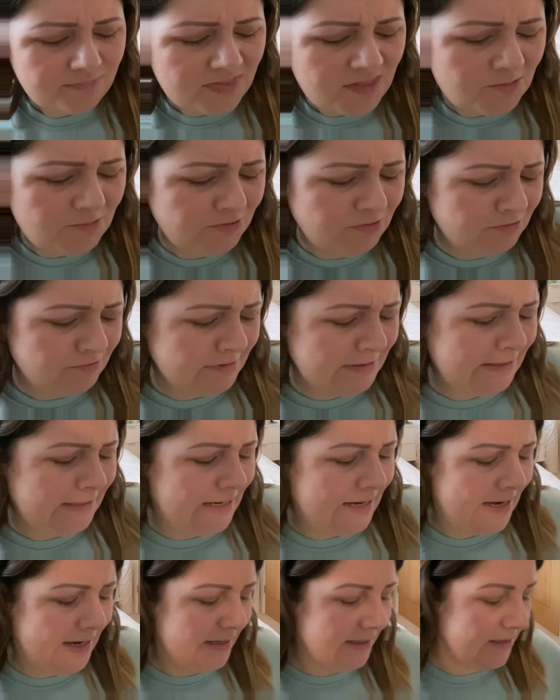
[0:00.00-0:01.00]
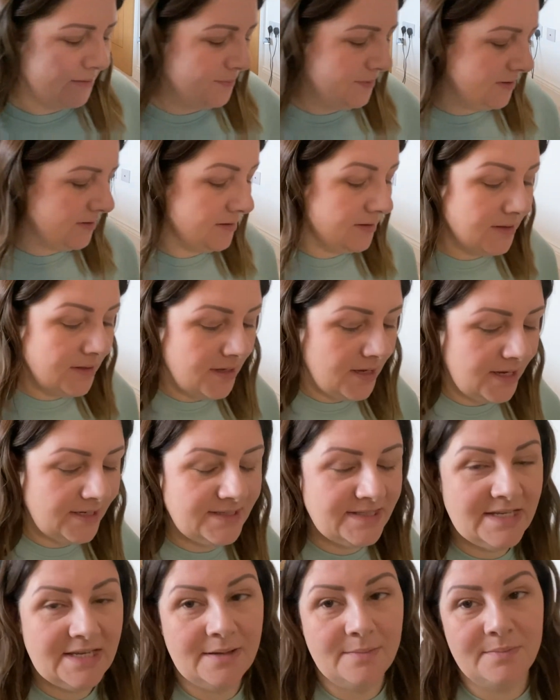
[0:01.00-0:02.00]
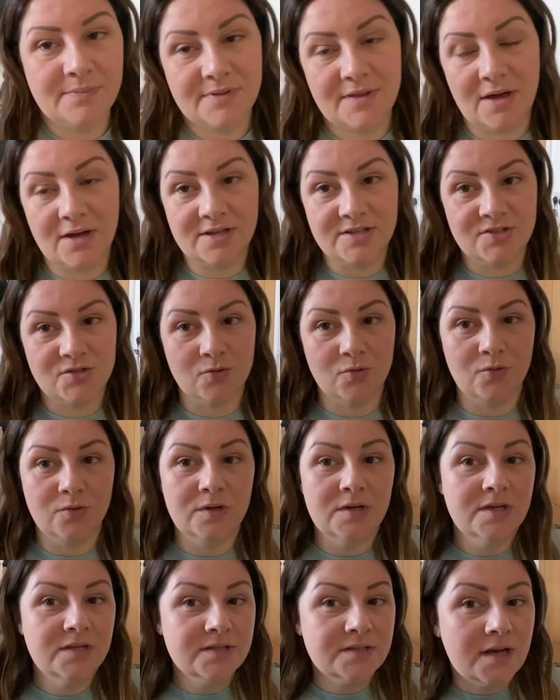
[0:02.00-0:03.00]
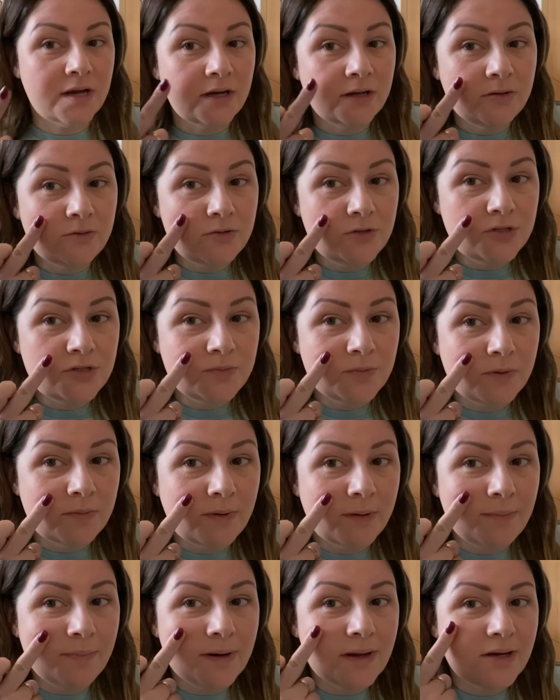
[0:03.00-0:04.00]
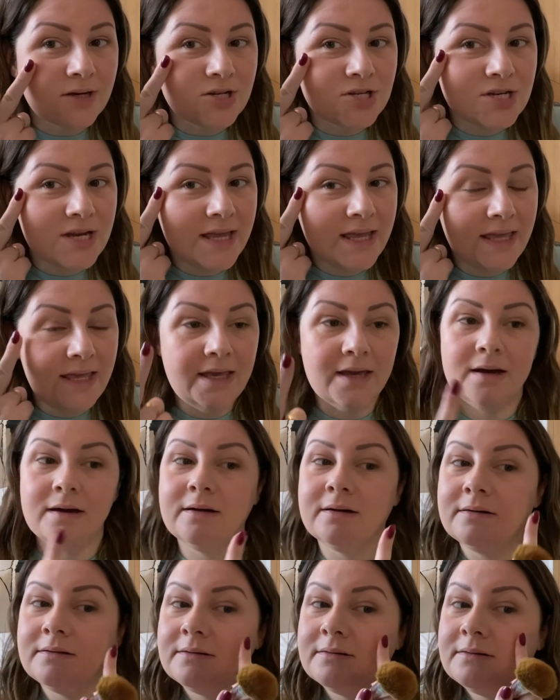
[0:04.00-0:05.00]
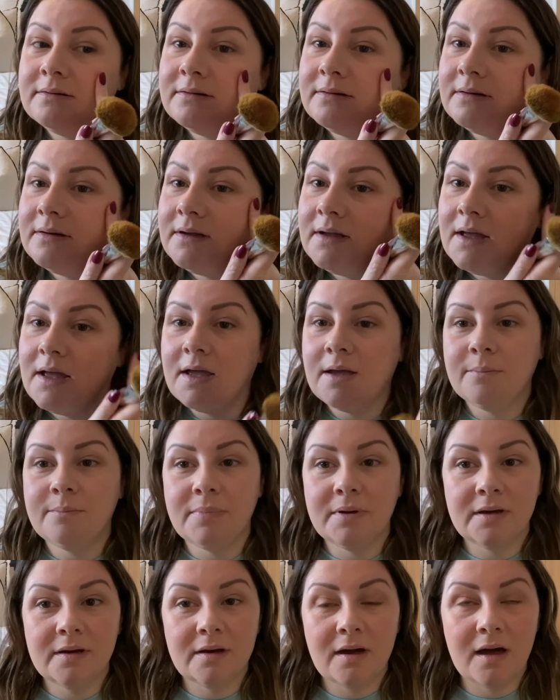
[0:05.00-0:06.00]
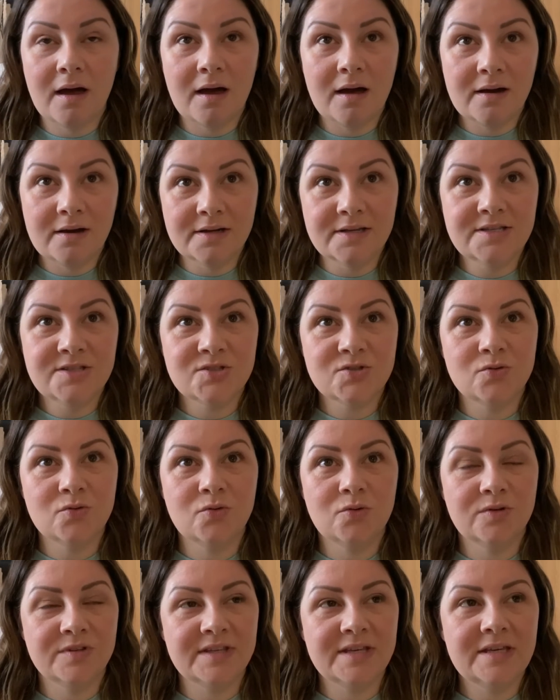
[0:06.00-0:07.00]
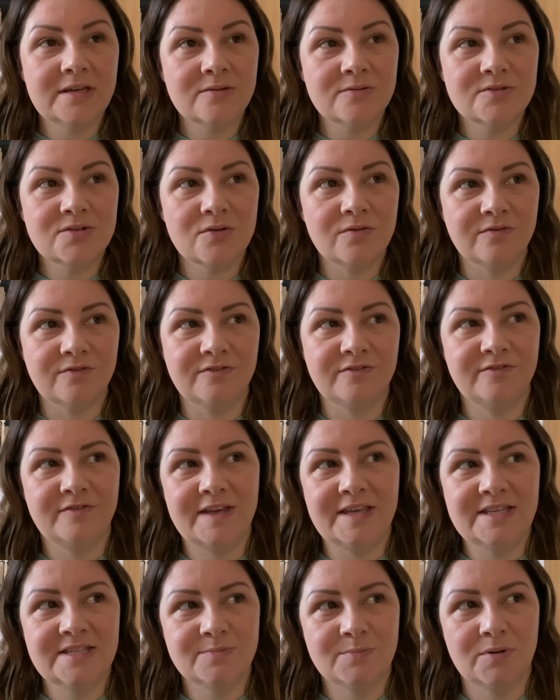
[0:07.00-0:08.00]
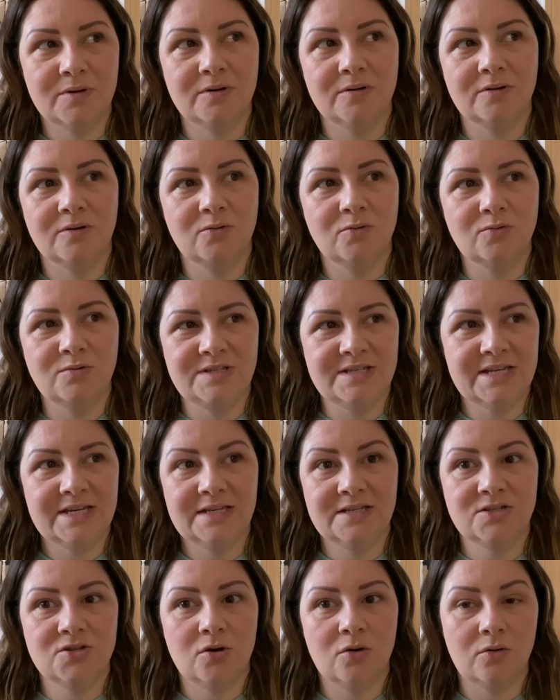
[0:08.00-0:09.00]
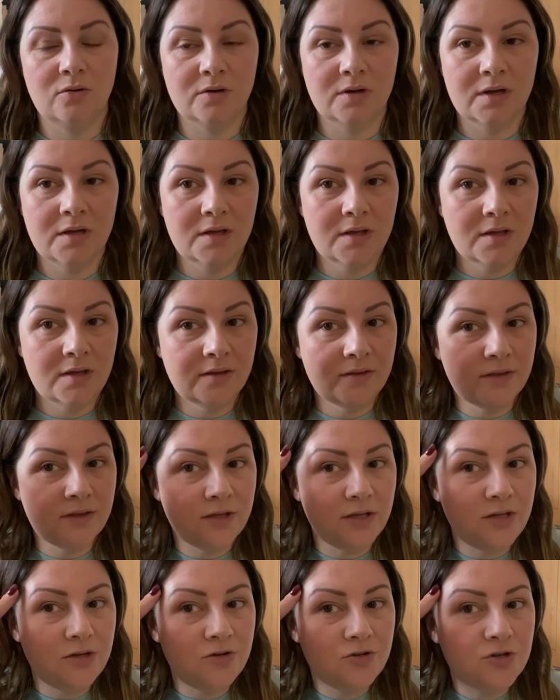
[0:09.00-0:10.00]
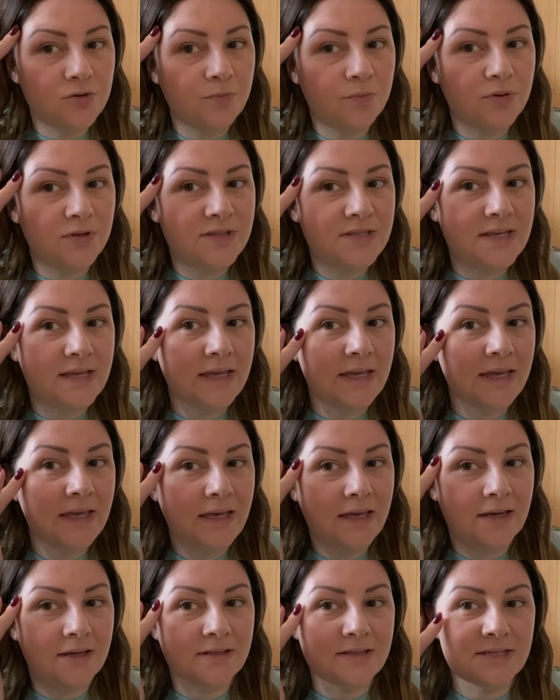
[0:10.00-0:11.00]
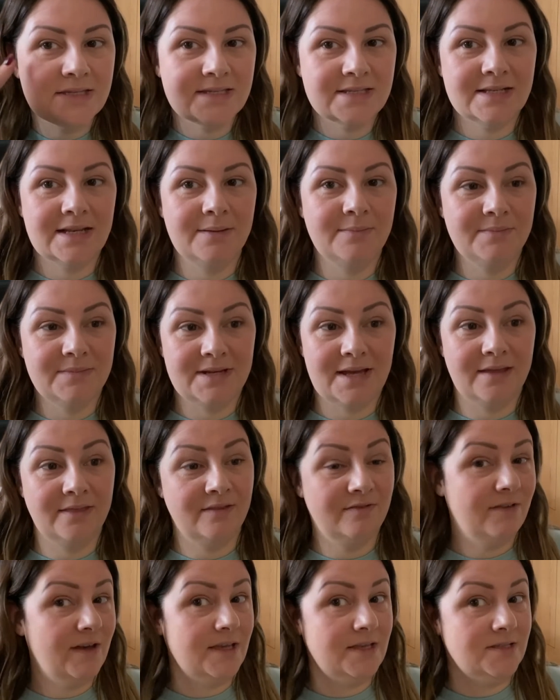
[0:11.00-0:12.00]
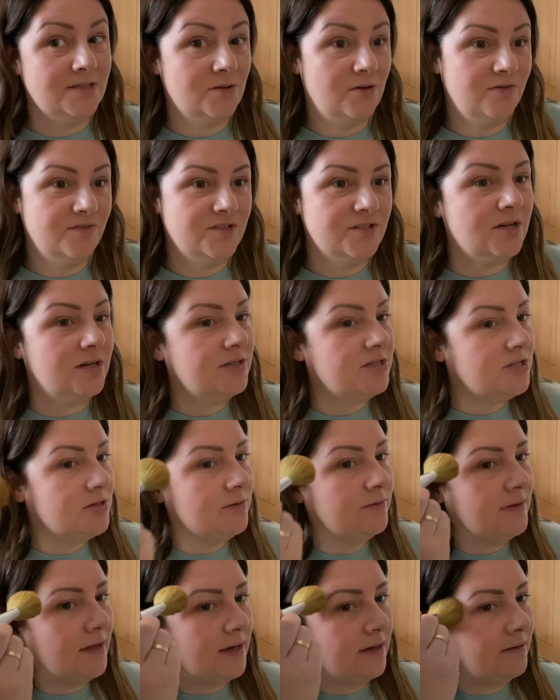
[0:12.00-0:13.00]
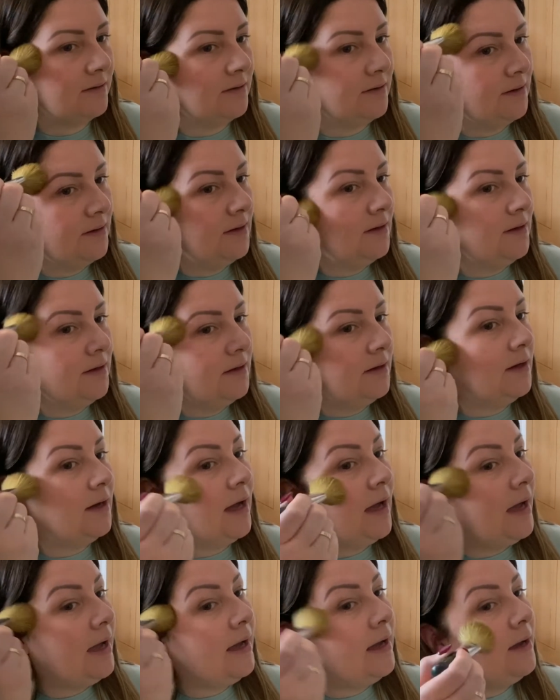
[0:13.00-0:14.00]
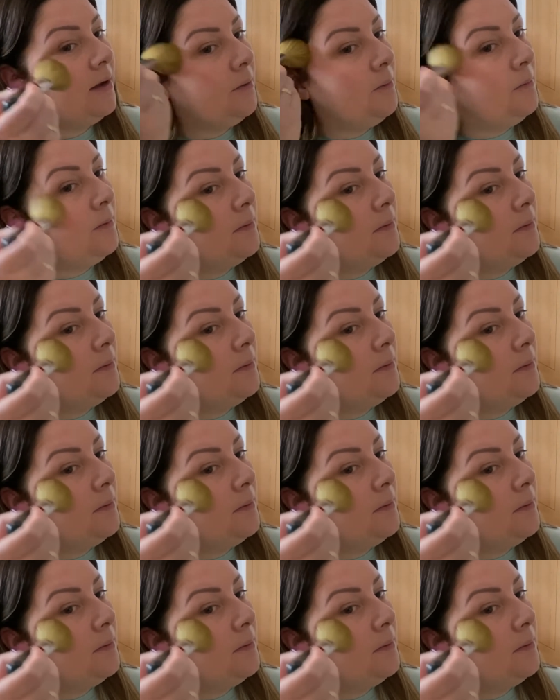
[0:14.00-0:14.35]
well, not really a hack, but a tip that I saw. So I always used to put my blush here, but I saw, I think it was on Facebook or TikTok, that you should put it here to slim down the face. So I've started doing that. How,